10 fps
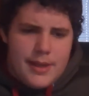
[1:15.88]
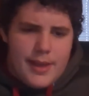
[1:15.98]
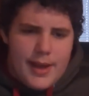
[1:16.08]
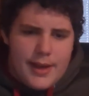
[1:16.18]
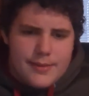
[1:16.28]

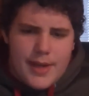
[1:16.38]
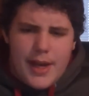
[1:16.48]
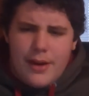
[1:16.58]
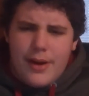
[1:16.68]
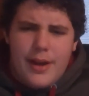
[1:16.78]
yeah, I,
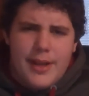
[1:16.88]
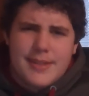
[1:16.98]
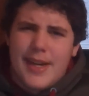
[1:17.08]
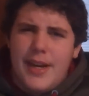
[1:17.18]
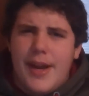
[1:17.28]
I,
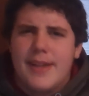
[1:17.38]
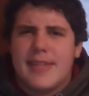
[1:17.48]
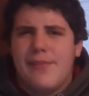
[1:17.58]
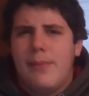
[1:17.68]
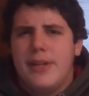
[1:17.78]
it's kind of
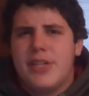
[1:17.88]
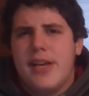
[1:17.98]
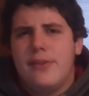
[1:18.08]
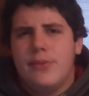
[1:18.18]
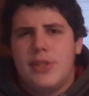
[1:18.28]
nice having my
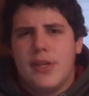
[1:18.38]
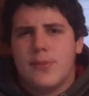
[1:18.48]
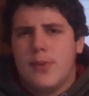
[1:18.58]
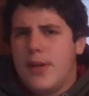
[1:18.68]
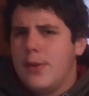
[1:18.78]
channel with
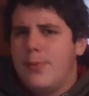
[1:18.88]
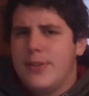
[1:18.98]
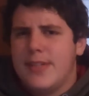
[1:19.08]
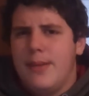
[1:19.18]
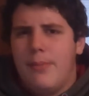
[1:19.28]
just
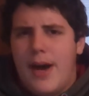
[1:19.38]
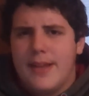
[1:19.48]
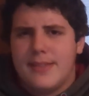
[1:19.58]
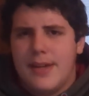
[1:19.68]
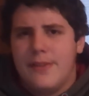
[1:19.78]
100%
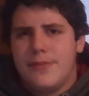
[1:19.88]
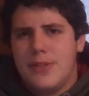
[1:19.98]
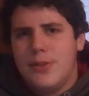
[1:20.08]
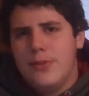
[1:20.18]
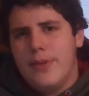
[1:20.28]
my stuff
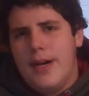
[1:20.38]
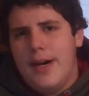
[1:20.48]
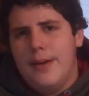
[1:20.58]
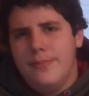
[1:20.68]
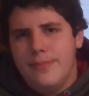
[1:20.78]
too.
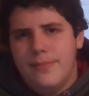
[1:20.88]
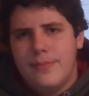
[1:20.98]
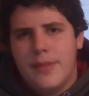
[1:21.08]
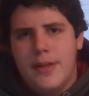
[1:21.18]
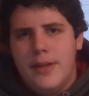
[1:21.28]
Um,
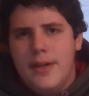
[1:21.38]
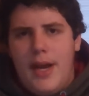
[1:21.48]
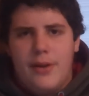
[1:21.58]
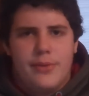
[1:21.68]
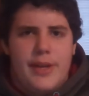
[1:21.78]

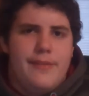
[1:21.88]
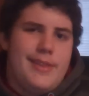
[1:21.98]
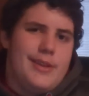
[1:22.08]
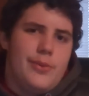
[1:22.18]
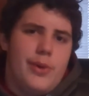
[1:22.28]
I don't really have
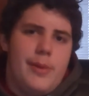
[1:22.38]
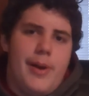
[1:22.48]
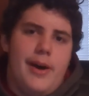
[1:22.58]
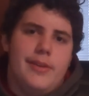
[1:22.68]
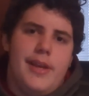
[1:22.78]
anything to worry
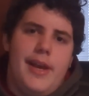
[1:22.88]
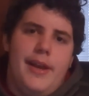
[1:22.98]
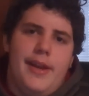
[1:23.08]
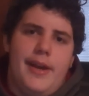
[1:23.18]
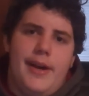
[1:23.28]
about.
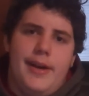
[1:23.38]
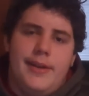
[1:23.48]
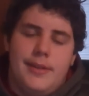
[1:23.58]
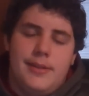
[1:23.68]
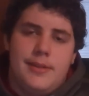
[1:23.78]
And uh,
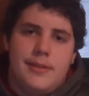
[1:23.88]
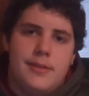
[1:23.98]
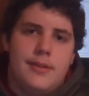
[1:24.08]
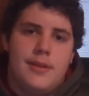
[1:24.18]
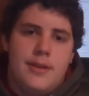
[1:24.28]

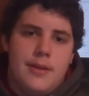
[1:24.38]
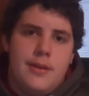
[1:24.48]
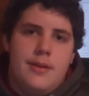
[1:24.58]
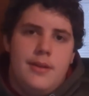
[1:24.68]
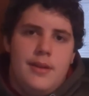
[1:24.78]

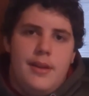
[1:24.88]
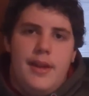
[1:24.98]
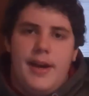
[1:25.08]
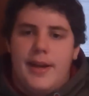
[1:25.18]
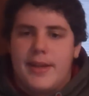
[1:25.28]

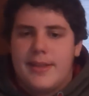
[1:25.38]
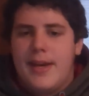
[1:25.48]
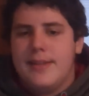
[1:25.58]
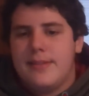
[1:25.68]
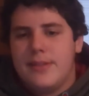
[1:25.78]
yeah, I like
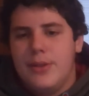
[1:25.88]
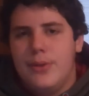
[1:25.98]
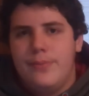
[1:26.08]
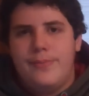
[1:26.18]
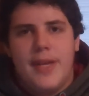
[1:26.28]
that.
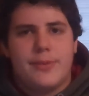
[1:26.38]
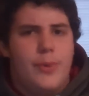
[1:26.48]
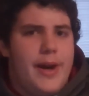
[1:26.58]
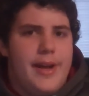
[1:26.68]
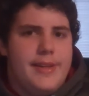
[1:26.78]
So that's
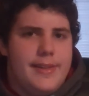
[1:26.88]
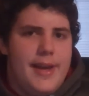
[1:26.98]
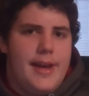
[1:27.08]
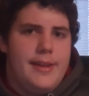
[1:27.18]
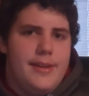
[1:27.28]
why I did
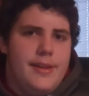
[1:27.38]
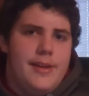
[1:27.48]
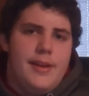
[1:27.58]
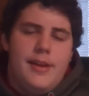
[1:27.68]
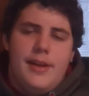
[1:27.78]
that
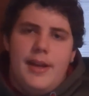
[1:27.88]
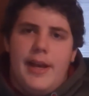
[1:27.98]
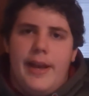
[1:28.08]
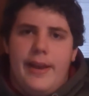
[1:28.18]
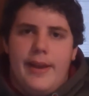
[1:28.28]

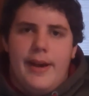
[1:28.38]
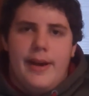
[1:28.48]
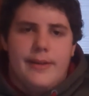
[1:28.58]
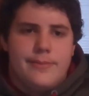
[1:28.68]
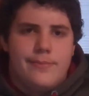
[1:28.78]
and
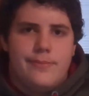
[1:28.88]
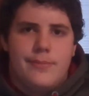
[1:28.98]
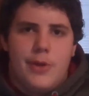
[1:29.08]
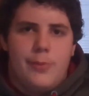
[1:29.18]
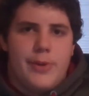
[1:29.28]
uh,
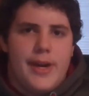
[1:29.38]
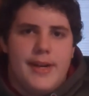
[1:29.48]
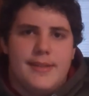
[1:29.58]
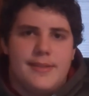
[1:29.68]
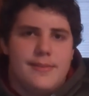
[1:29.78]
hope you
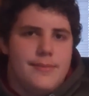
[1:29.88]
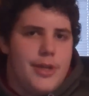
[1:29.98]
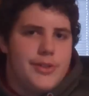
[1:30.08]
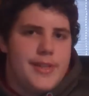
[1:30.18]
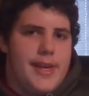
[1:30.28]
guys
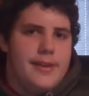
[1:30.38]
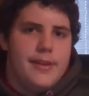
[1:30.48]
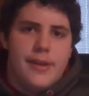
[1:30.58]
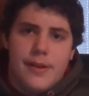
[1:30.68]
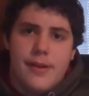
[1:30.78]
understand.